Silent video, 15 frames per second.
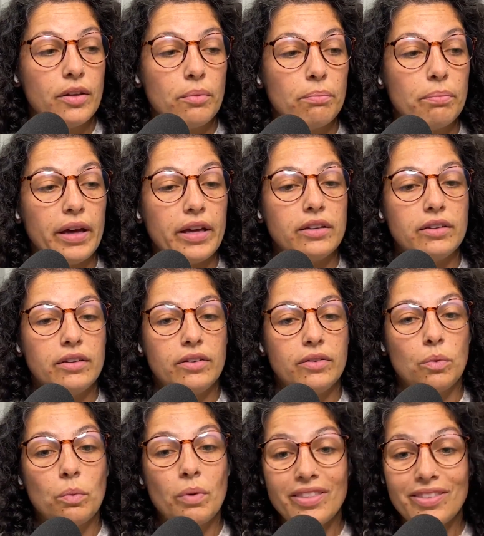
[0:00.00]
But
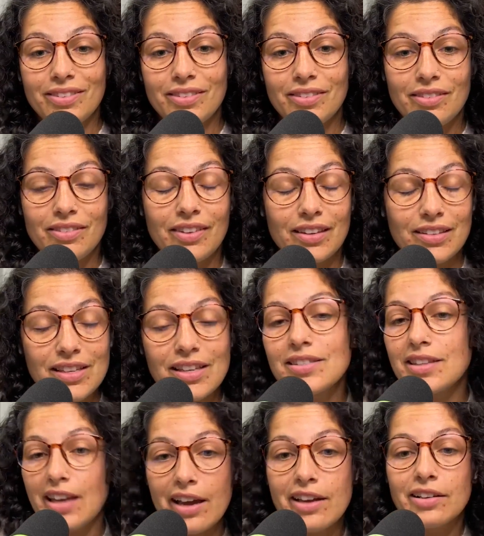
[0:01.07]
with success
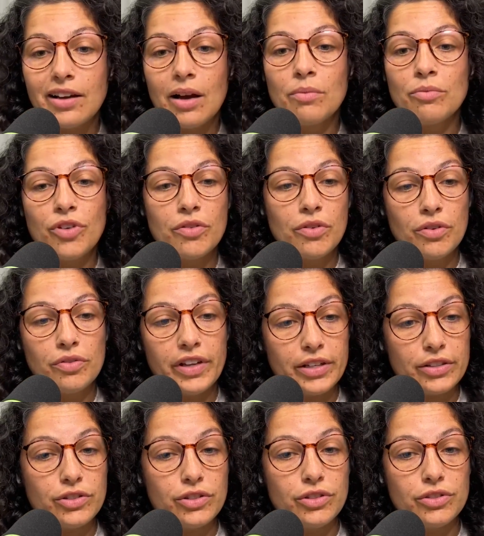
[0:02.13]
can come from
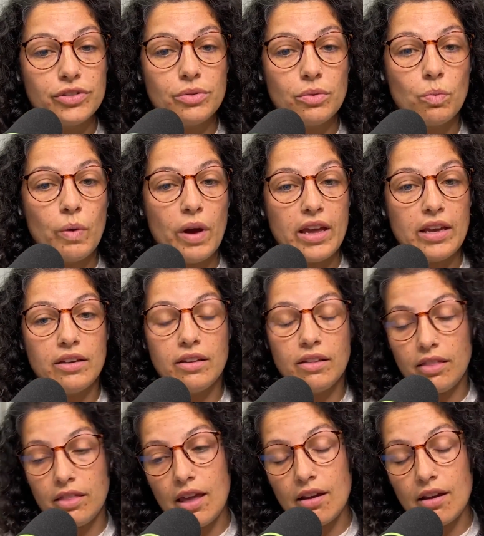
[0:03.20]
reflectors when they